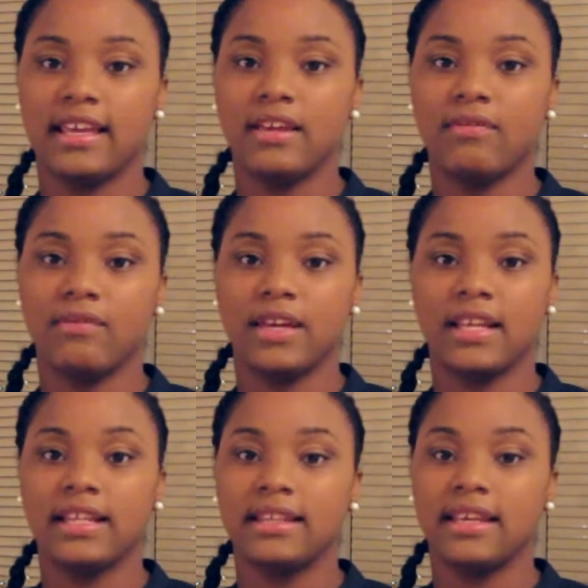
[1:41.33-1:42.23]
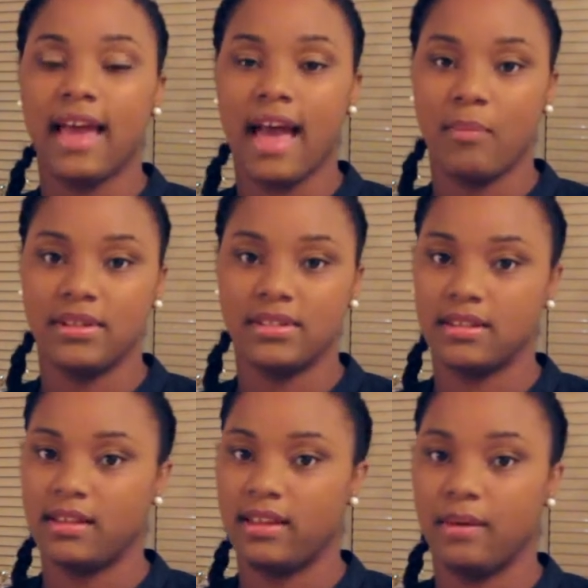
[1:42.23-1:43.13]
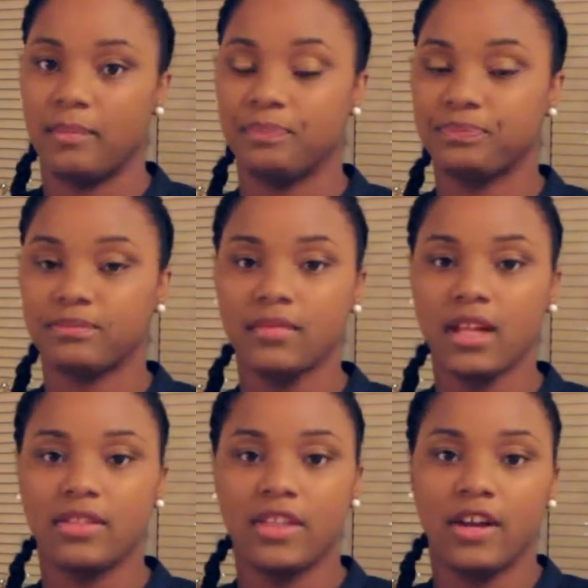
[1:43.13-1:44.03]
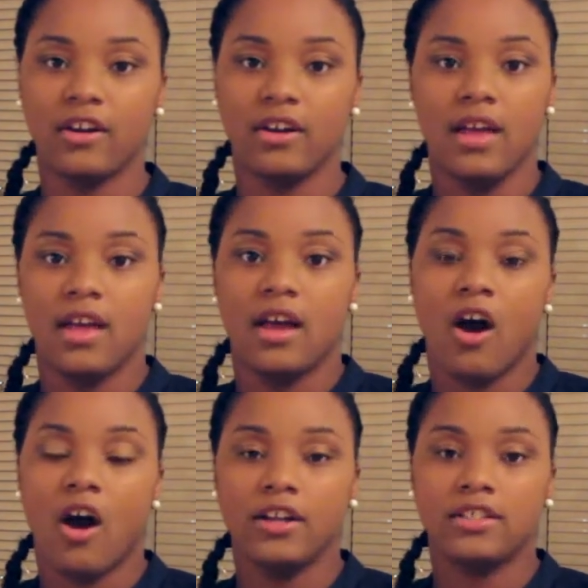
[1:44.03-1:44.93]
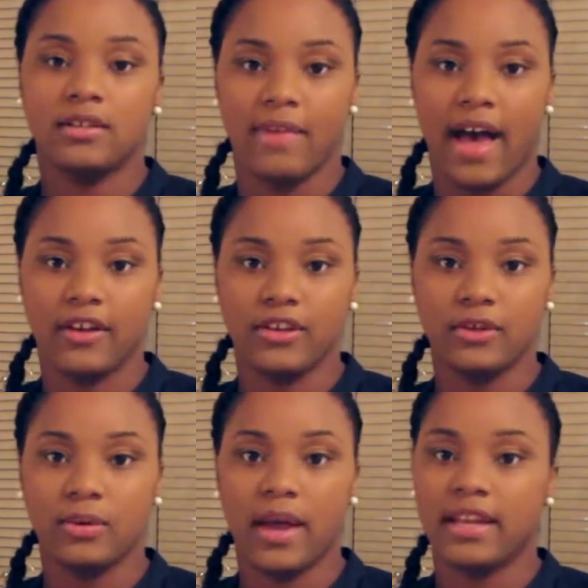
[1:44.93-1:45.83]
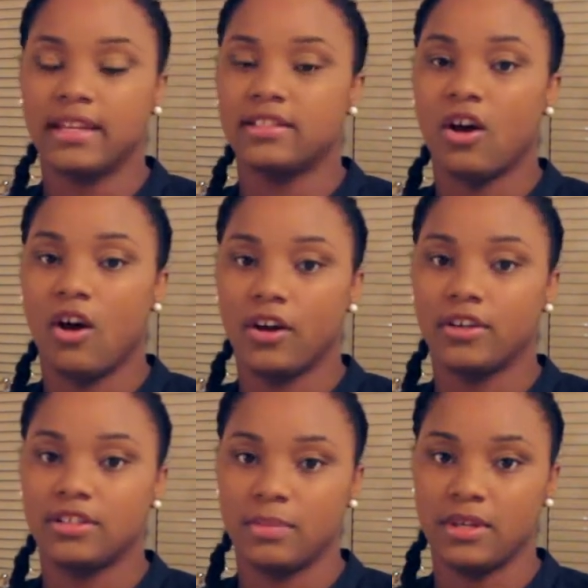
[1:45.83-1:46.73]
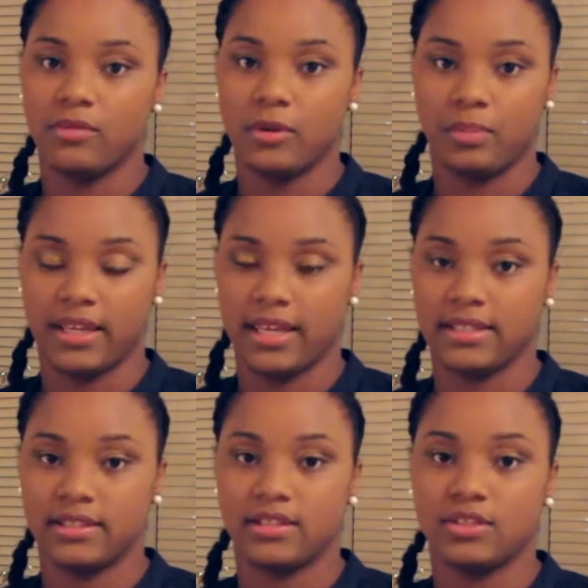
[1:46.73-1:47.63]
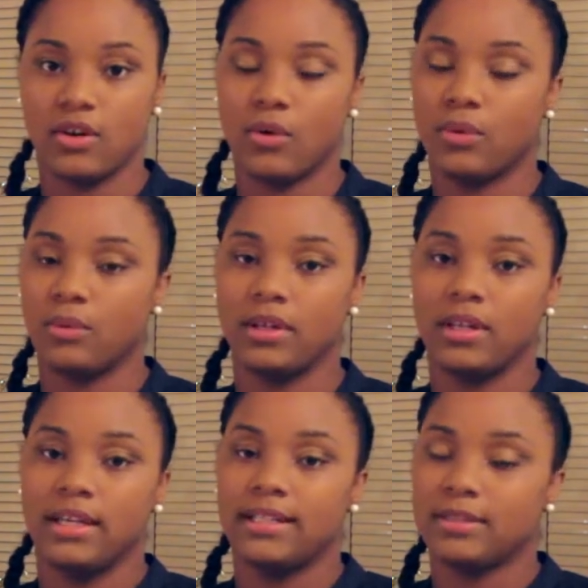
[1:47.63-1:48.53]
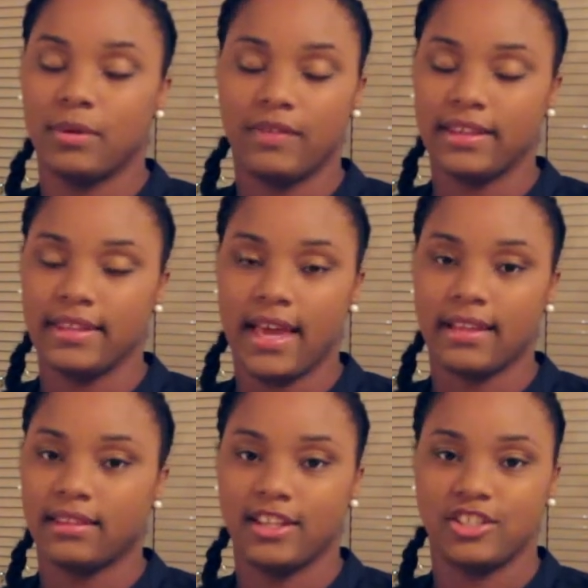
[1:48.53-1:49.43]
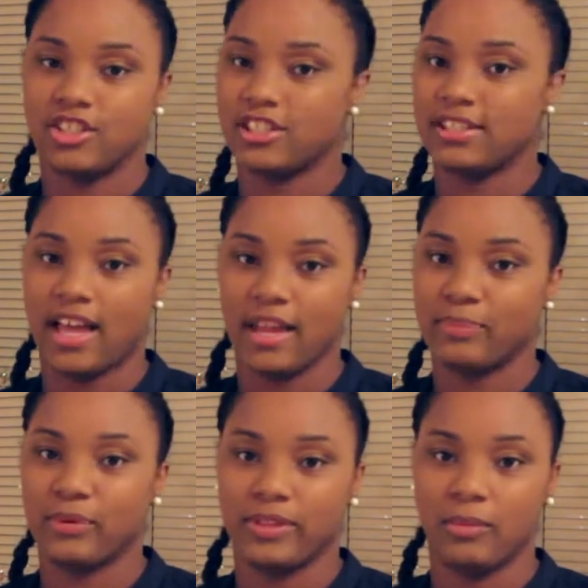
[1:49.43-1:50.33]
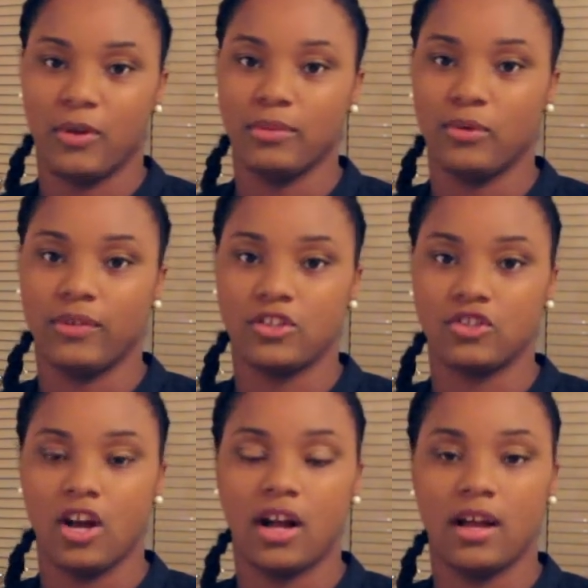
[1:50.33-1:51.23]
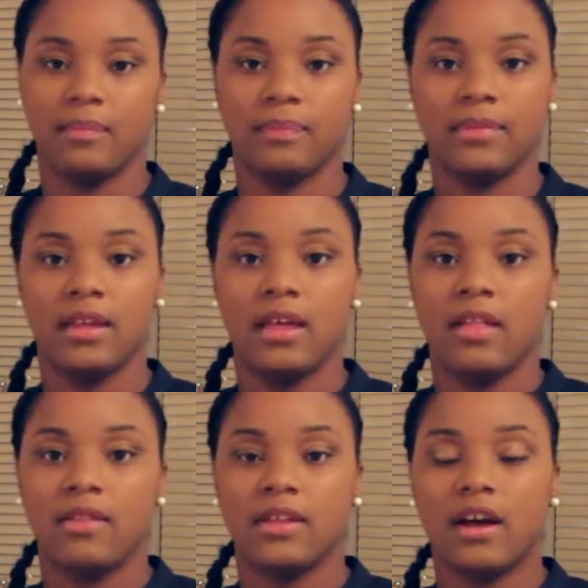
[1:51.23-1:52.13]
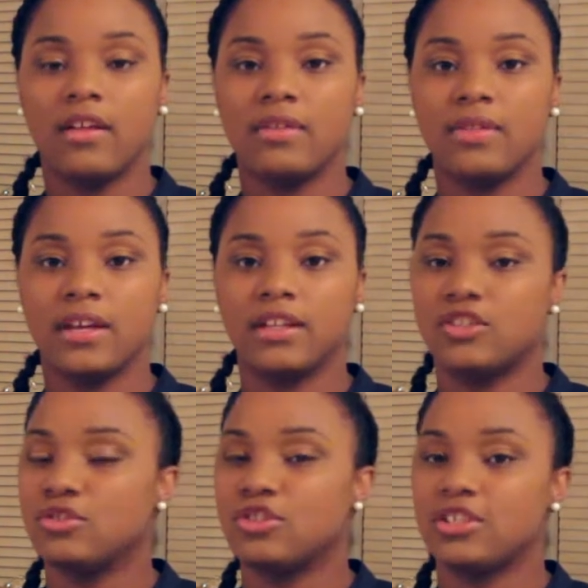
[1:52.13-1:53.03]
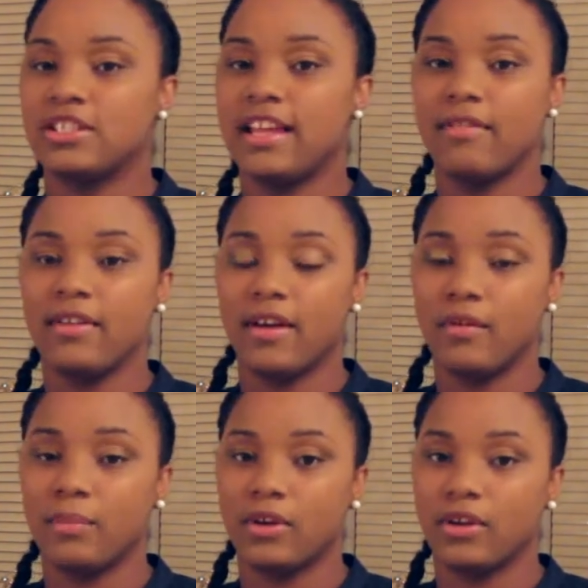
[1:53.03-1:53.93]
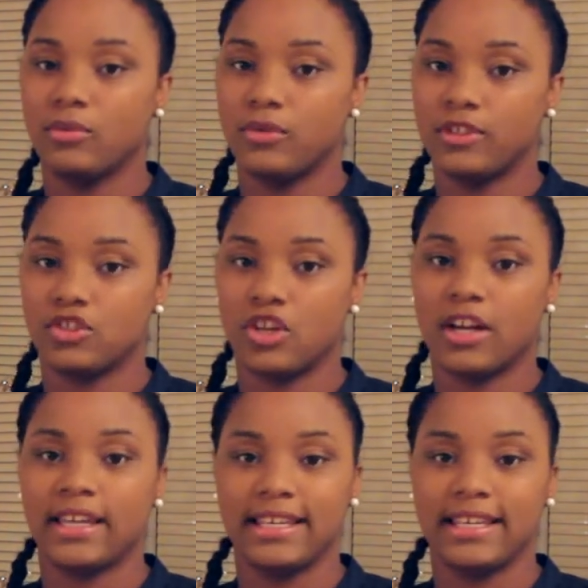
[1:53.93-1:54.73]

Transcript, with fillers: if anything happens to them, they're hard to value and it's hard to be replaced. So, to prevent that, let's just not put them on the moving truck. The other thing that you should never ever put on a moving truck